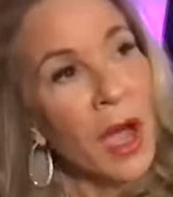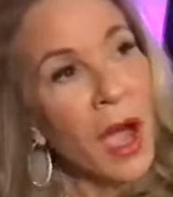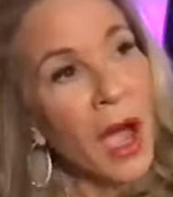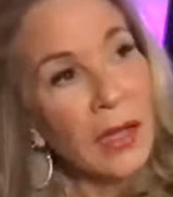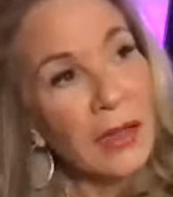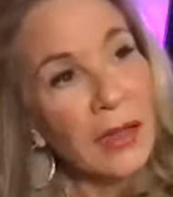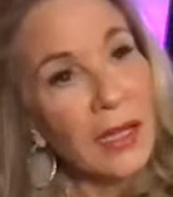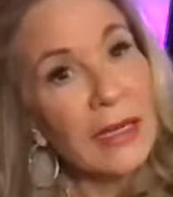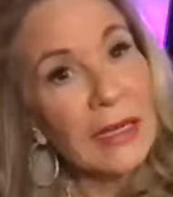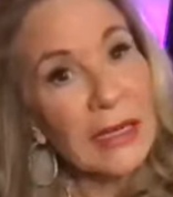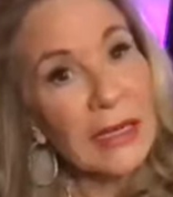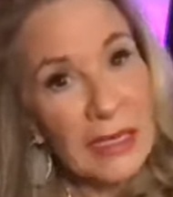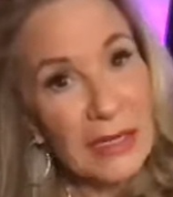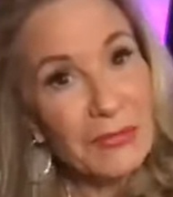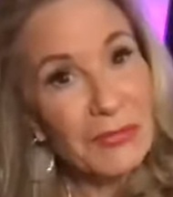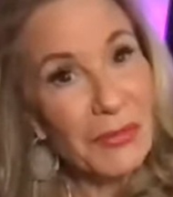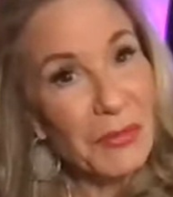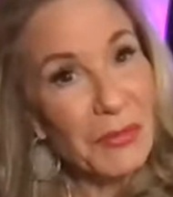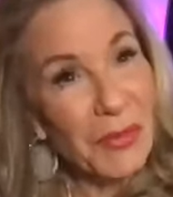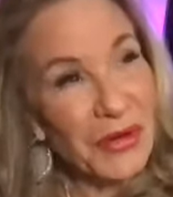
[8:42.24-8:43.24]
I like it
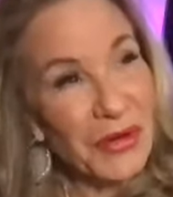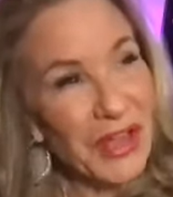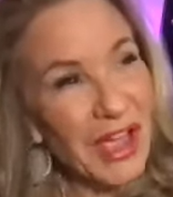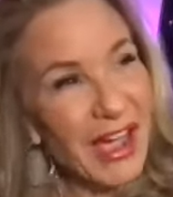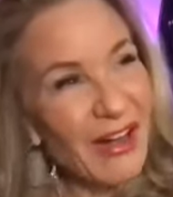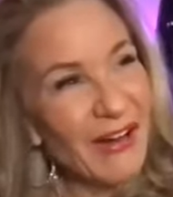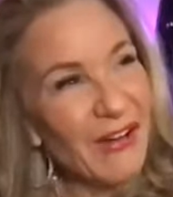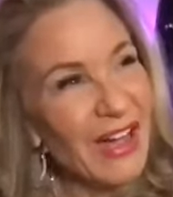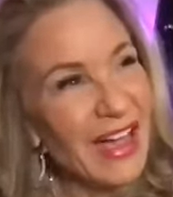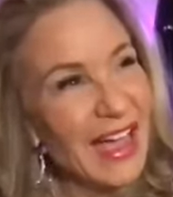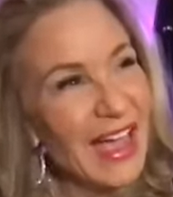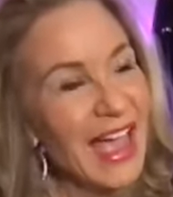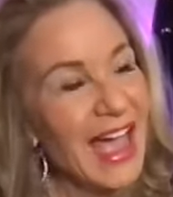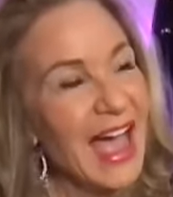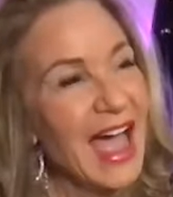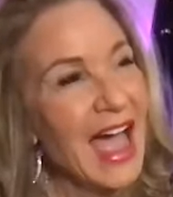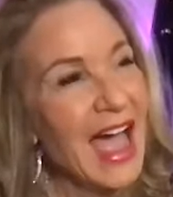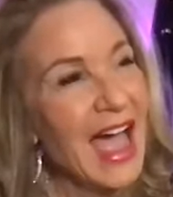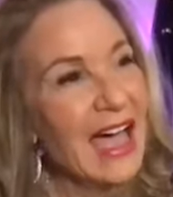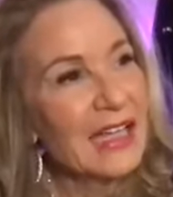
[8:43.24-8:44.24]
even more now,
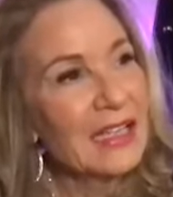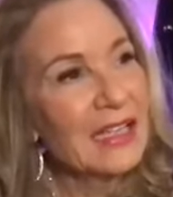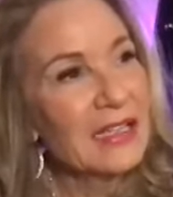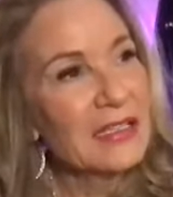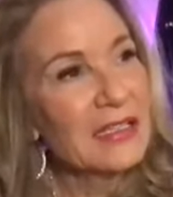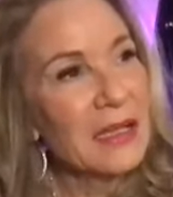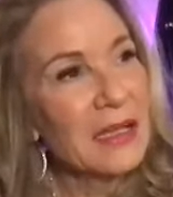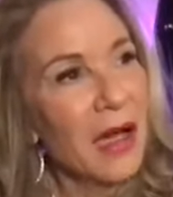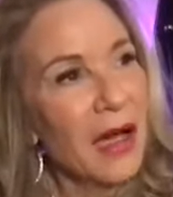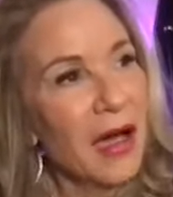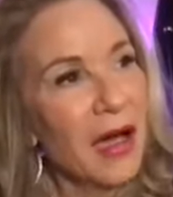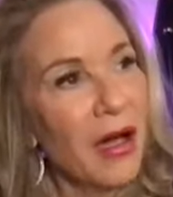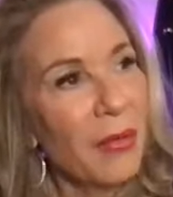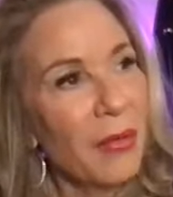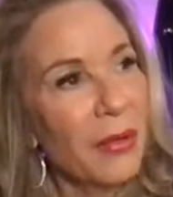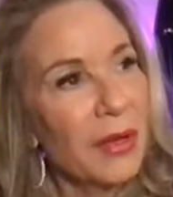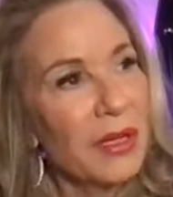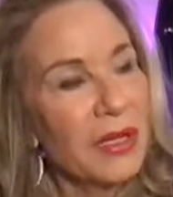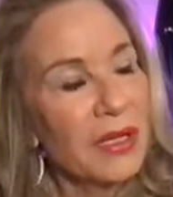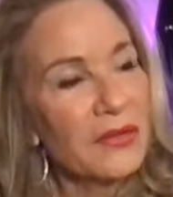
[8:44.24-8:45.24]
and
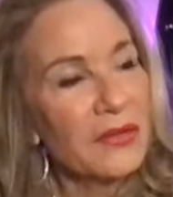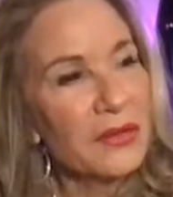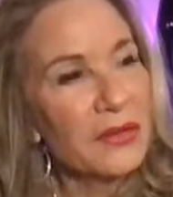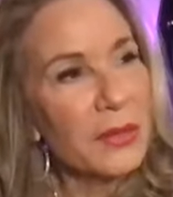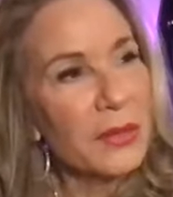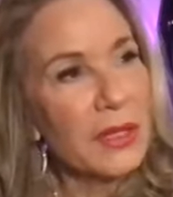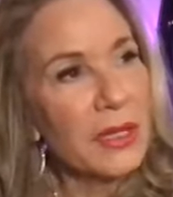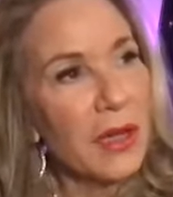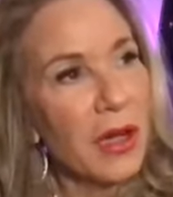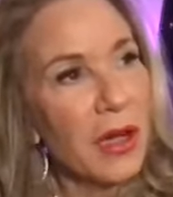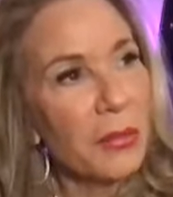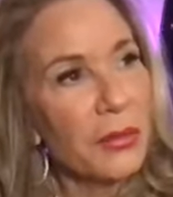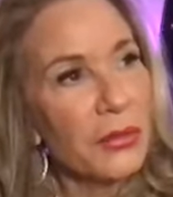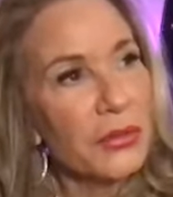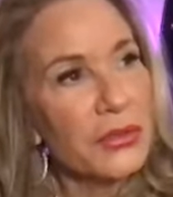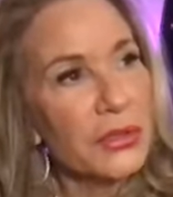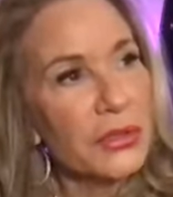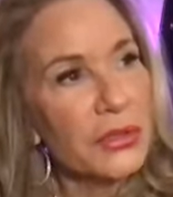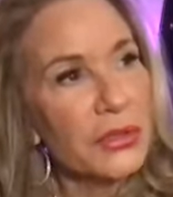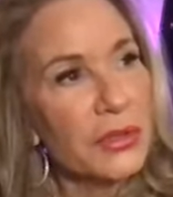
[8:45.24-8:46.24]
it gives me the
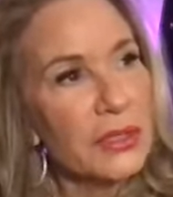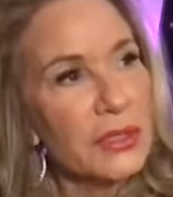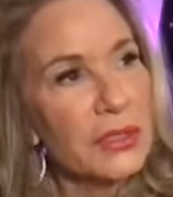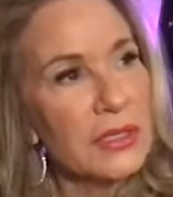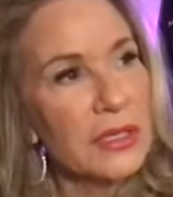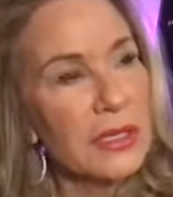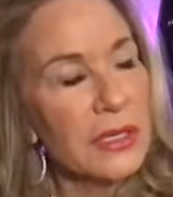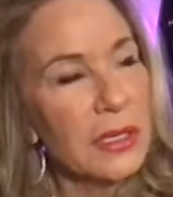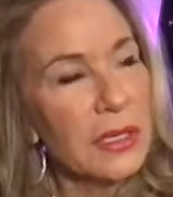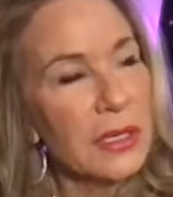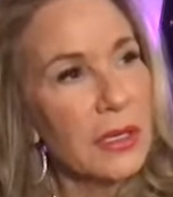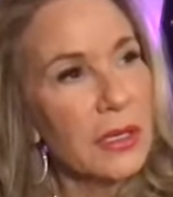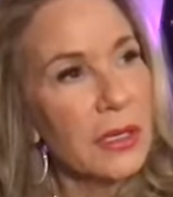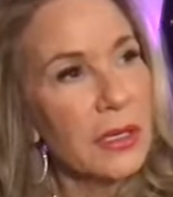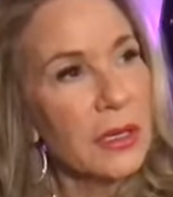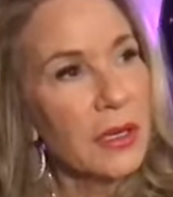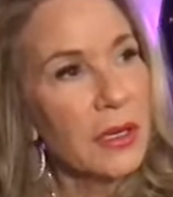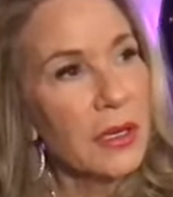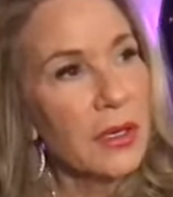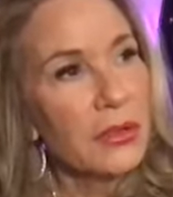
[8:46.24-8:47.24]
opportunity
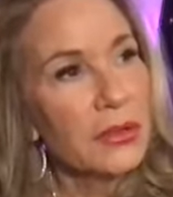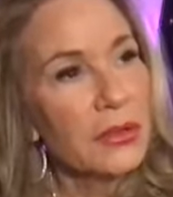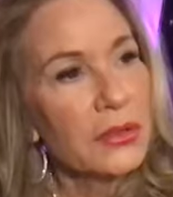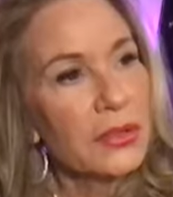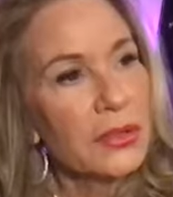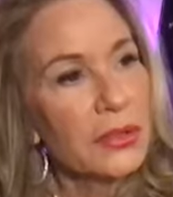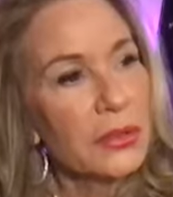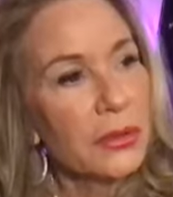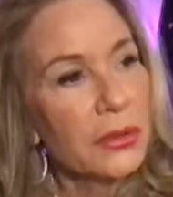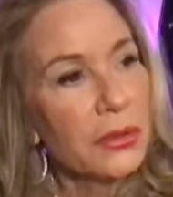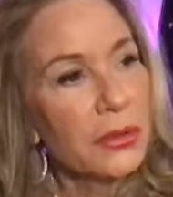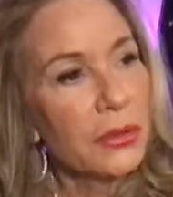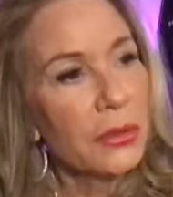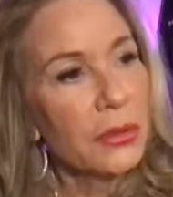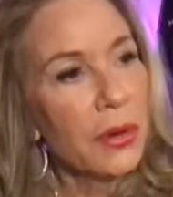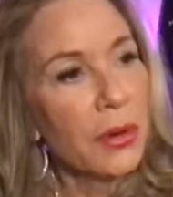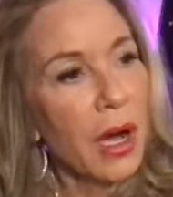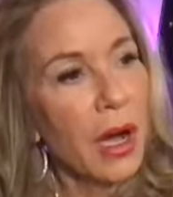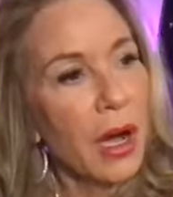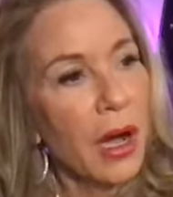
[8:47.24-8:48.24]

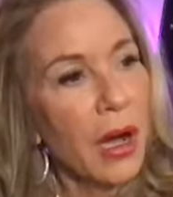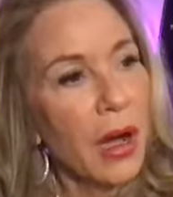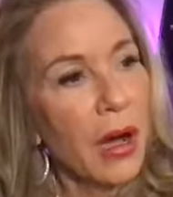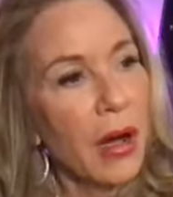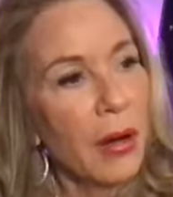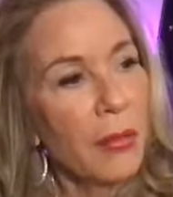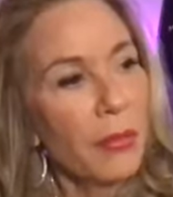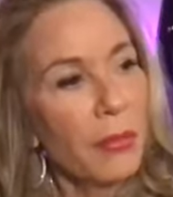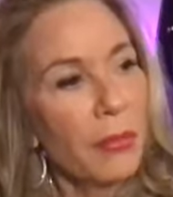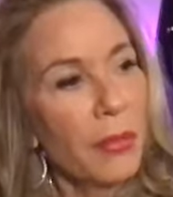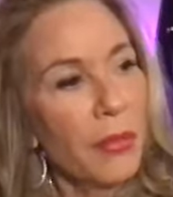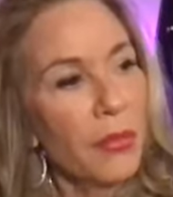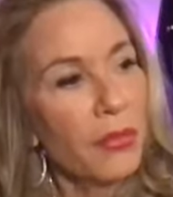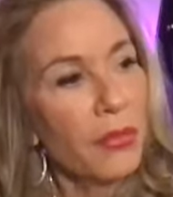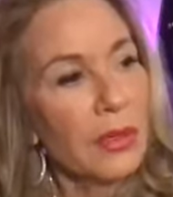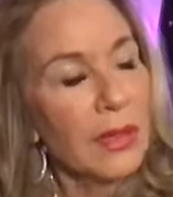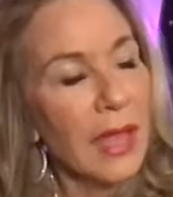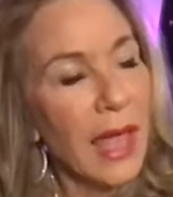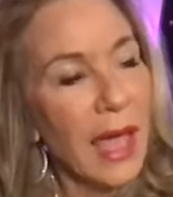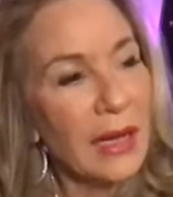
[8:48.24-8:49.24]
to
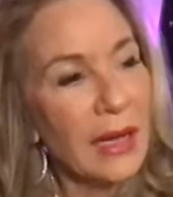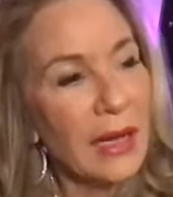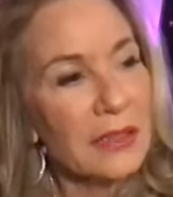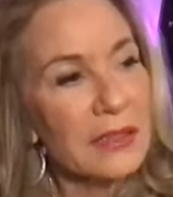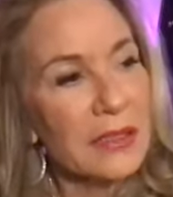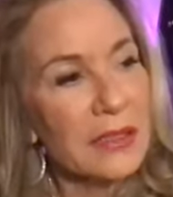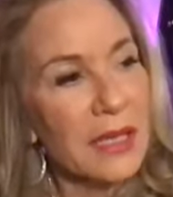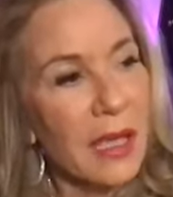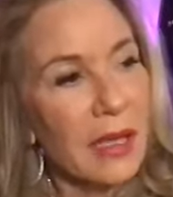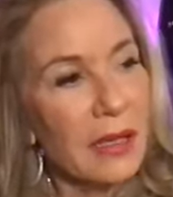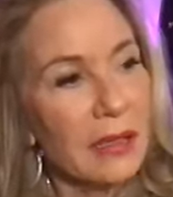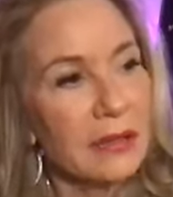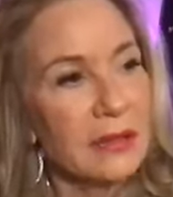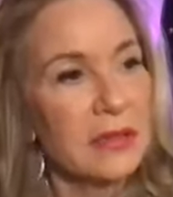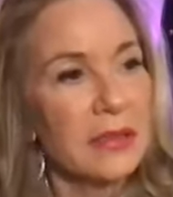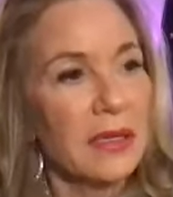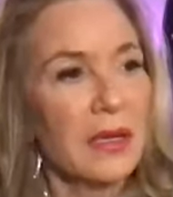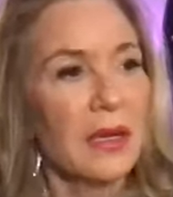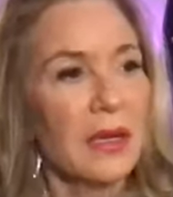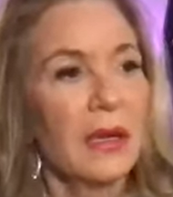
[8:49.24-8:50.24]
relax
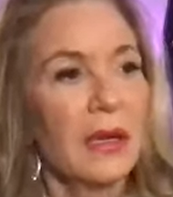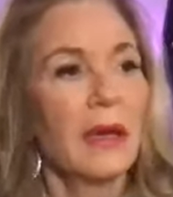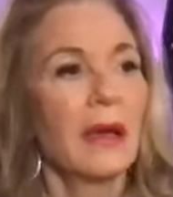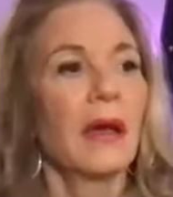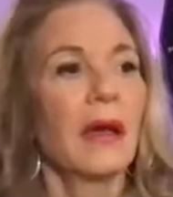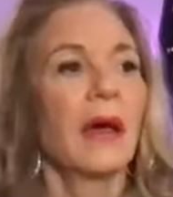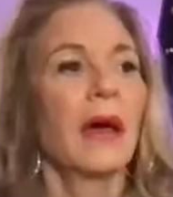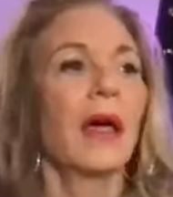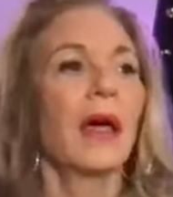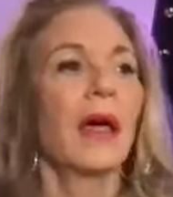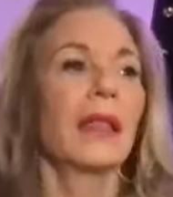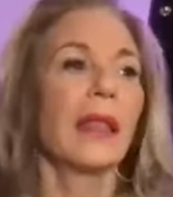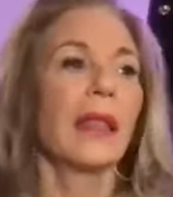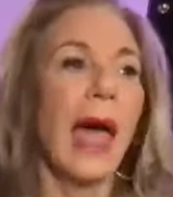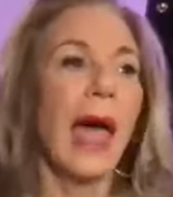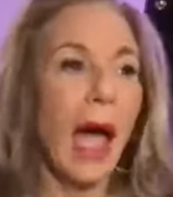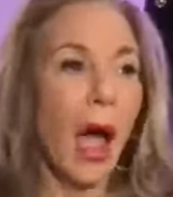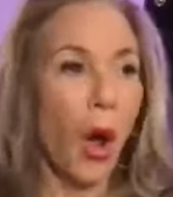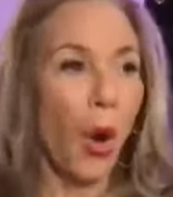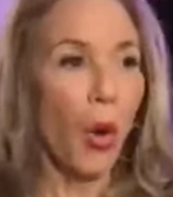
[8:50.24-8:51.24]
and
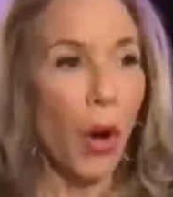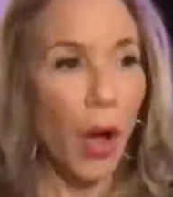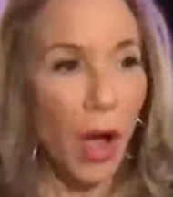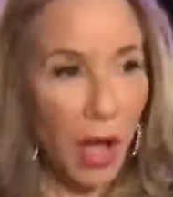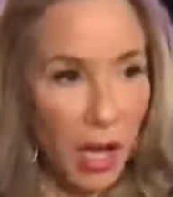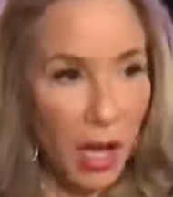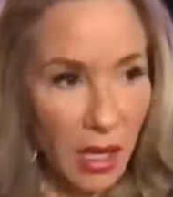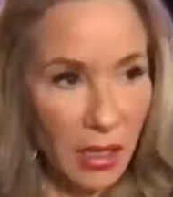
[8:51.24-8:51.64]
allow